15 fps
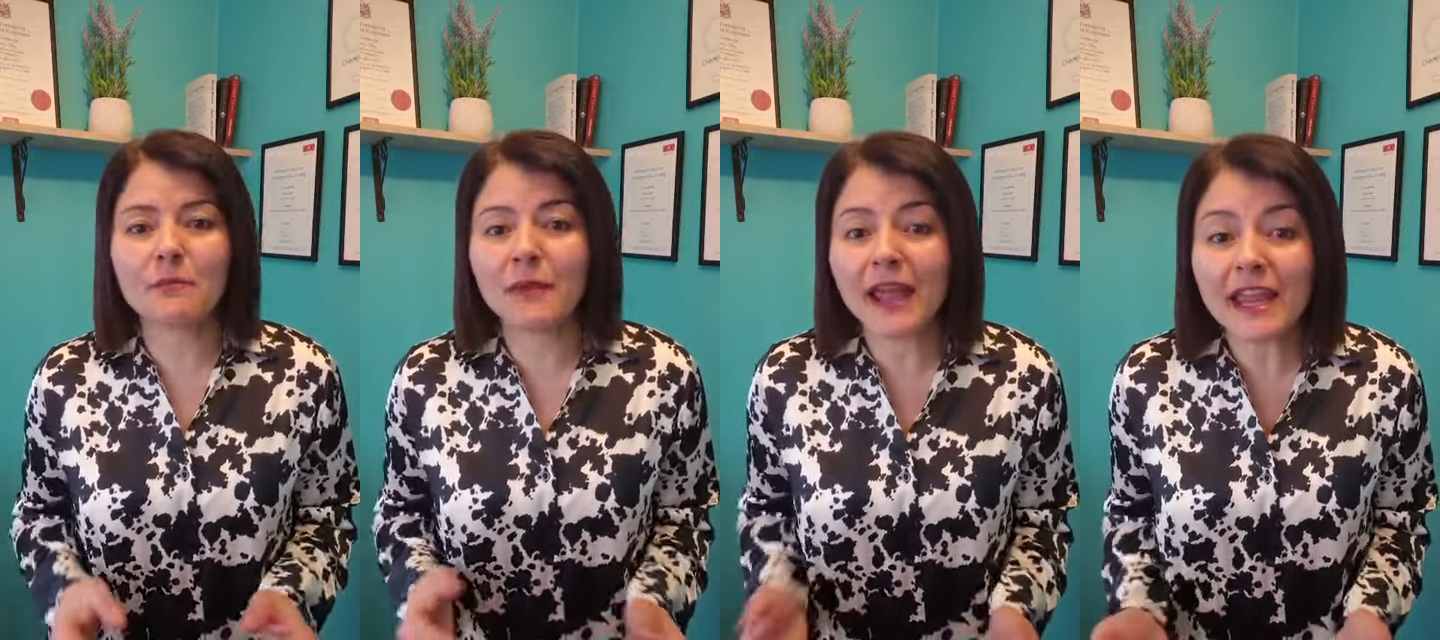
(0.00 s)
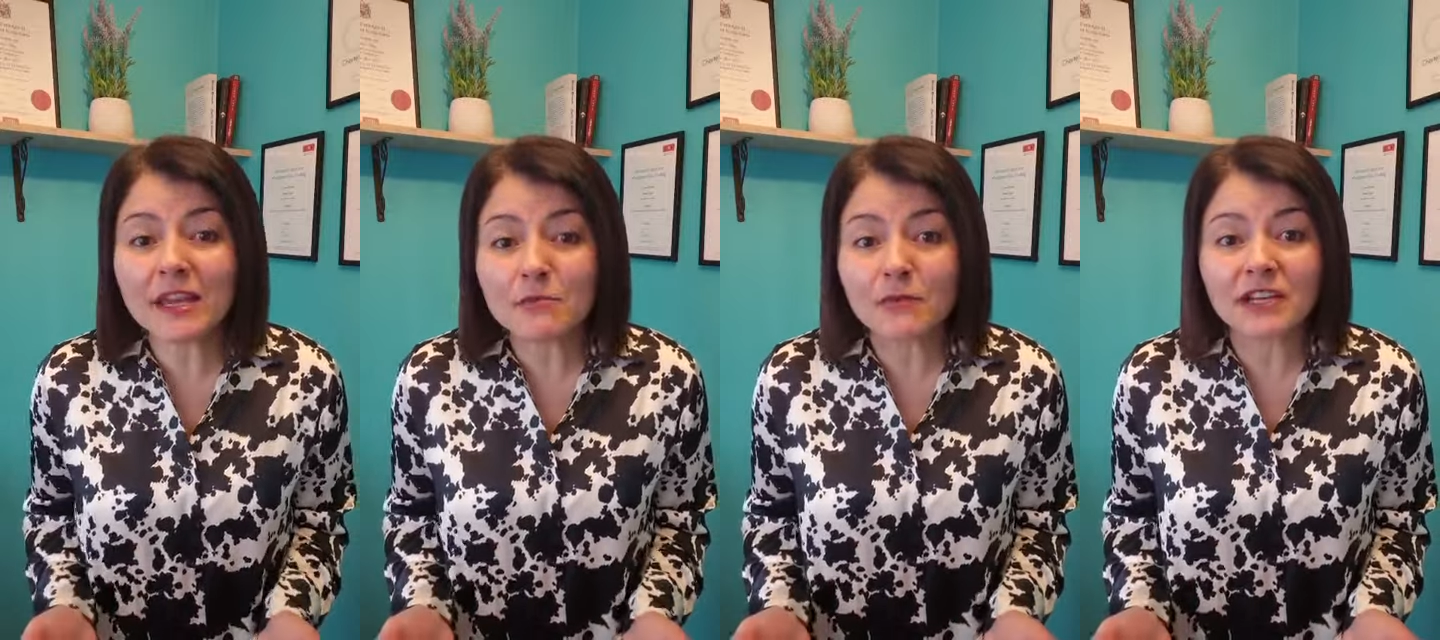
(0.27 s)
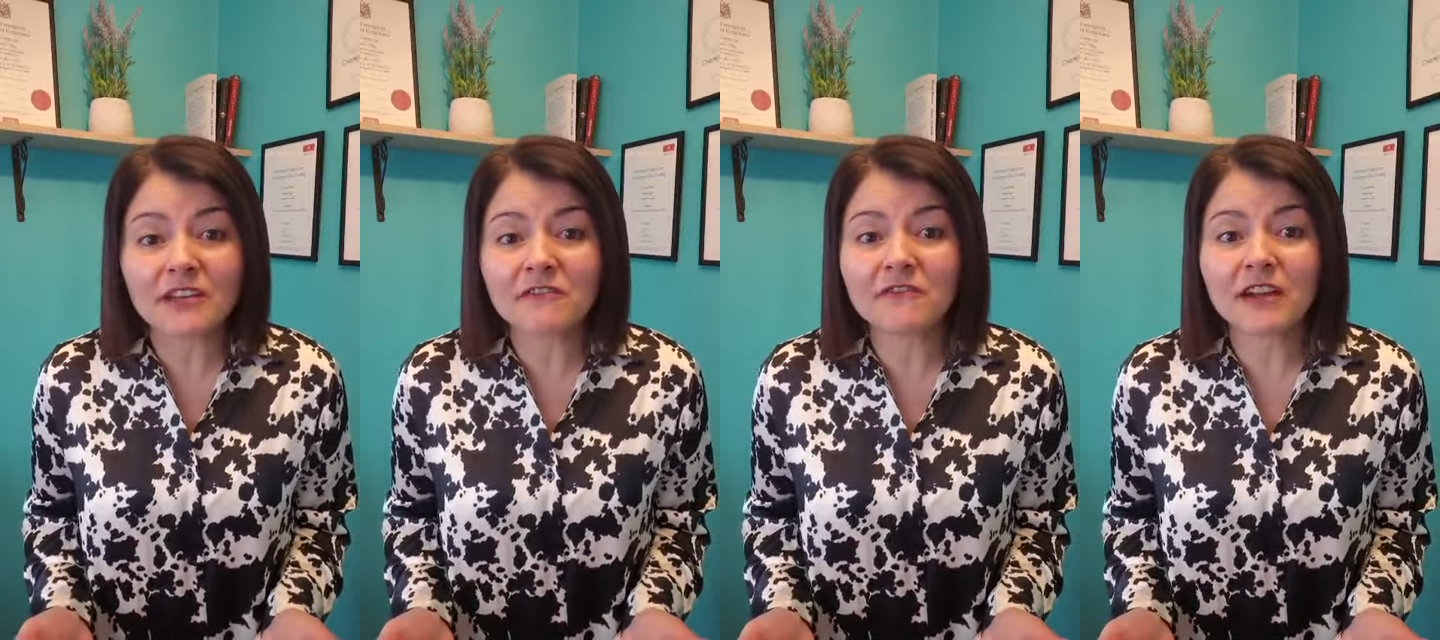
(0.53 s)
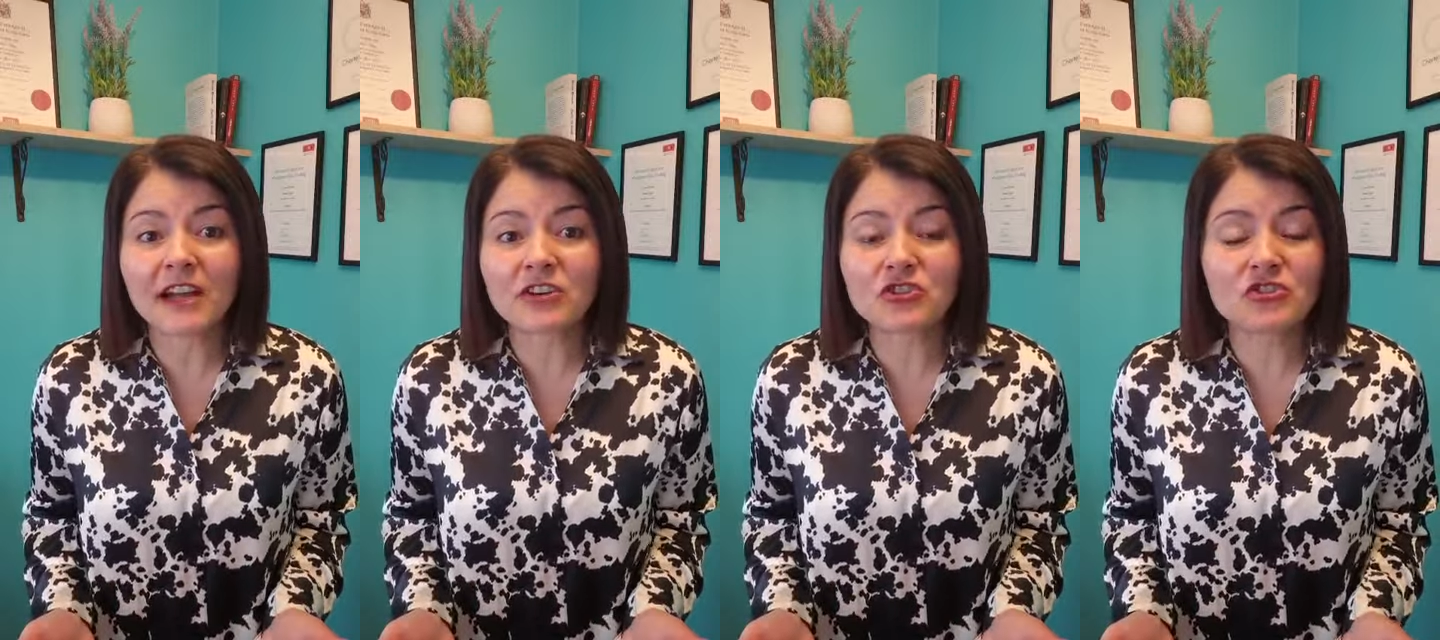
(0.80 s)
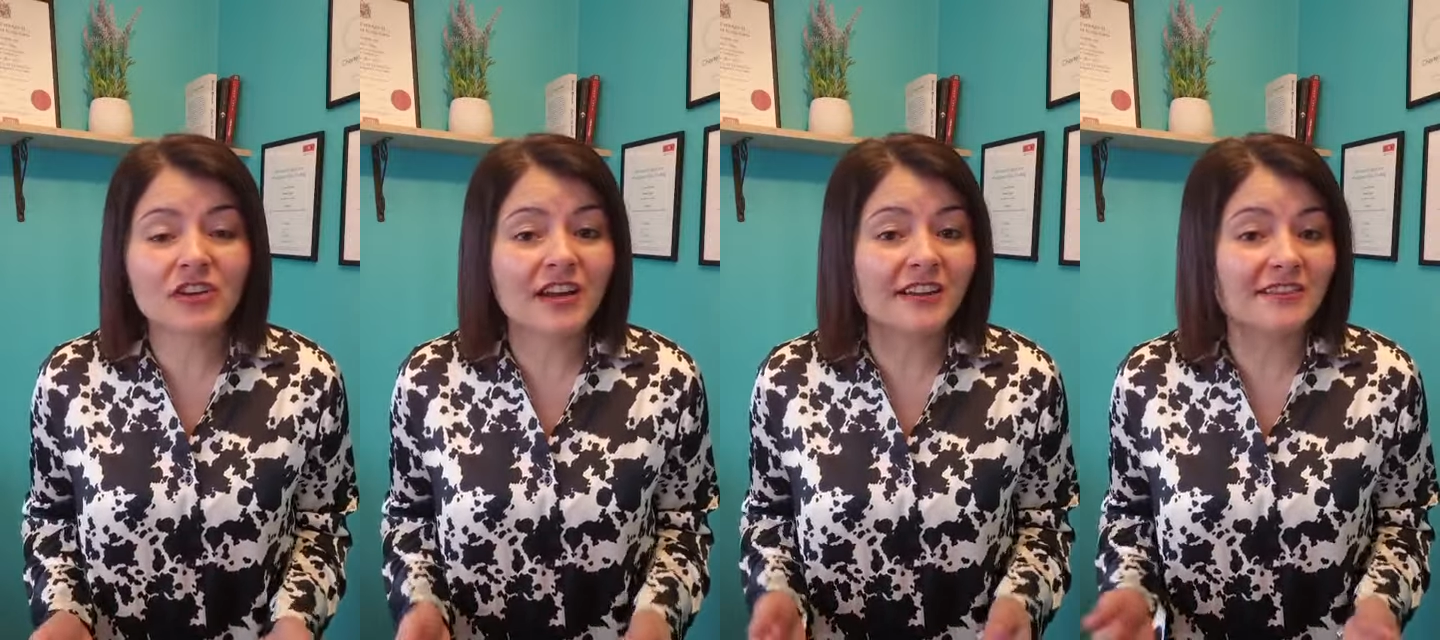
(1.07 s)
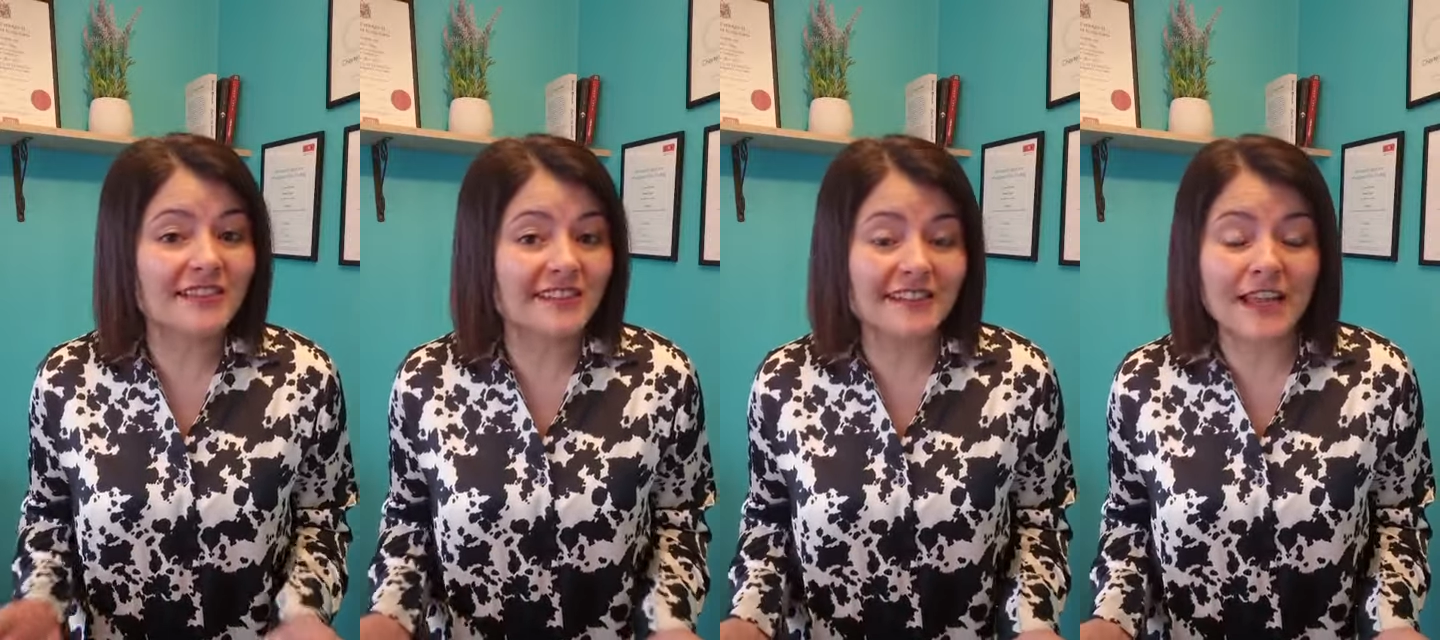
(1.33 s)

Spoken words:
paint manufacturer the